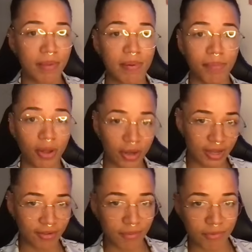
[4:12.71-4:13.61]
may be
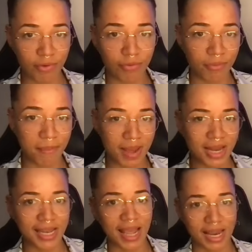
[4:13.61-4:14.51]
blocking some of you from
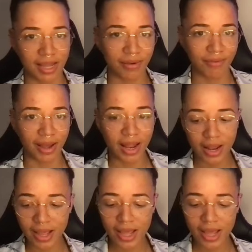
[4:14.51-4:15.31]
meditating right